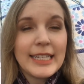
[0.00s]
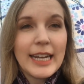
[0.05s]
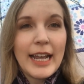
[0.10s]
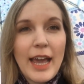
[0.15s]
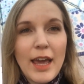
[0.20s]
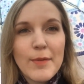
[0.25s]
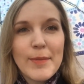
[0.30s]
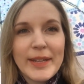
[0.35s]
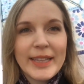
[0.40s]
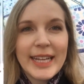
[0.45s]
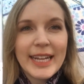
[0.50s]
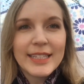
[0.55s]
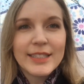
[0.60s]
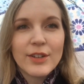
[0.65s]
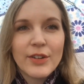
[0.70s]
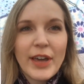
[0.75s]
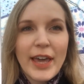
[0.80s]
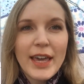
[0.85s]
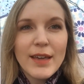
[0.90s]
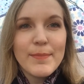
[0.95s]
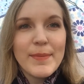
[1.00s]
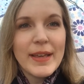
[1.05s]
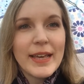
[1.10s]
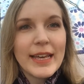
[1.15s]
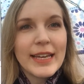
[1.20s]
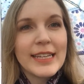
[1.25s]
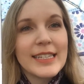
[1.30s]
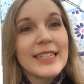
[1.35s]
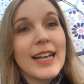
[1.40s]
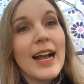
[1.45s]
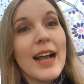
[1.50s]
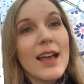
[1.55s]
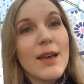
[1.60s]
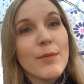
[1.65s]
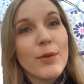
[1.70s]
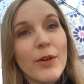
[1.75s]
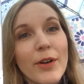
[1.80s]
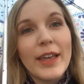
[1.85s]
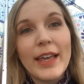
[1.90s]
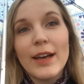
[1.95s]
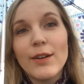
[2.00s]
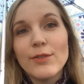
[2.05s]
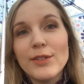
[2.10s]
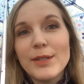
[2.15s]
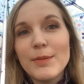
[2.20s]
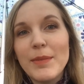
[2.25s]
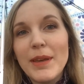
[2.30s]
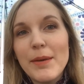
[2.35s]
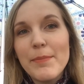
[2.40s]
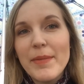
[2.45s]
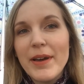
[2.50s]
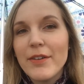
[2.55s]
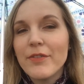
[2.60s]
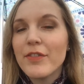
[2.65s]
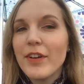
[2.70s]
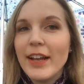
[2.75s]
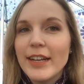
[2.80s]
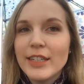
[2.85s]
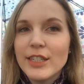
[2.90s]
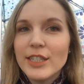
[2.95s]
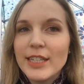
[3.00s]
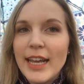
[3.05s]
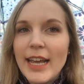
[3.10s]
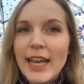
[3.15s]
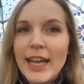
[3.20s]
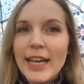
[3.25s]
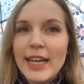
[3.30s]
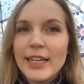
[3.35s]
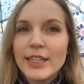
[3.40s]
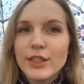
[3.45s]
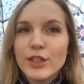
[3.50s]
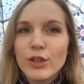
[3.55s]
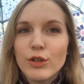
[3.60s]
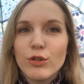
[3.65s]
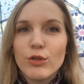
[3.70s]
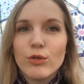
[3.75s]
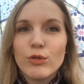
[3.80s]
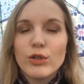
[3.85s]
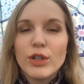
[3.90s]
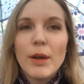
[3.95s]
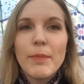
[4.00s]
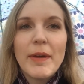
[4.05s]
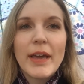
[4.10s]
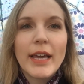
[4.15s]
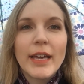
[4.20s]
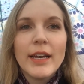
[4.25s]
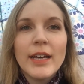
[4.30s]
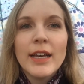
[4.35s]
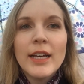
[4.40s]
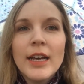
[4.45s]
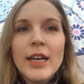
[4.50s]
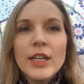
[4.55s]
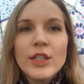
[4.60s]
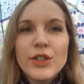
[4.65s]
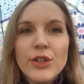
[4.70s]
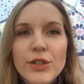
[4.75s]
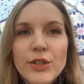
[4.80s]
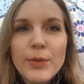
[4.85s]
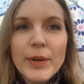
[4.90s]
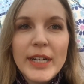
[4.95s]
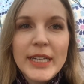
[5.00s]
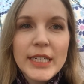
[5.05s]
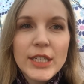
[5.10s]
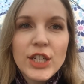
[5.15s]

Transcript: today, but that's okay because I am going out to meet my friend and go shopping. So just wanted